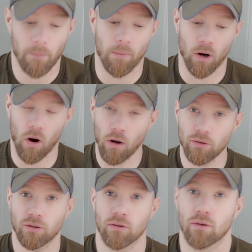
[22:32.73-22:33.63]
But
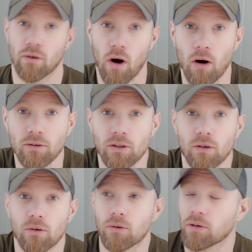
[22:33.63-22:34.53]
also,
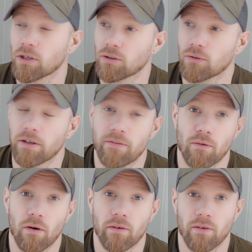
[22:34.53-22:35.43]
Oslo is only
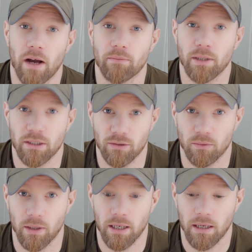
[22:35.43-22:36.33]
45 minutes
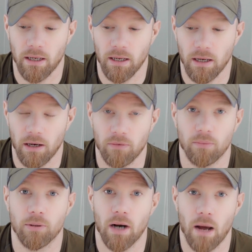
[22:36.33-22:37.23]
away
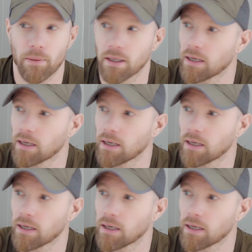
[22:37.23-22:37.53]
from Drammen.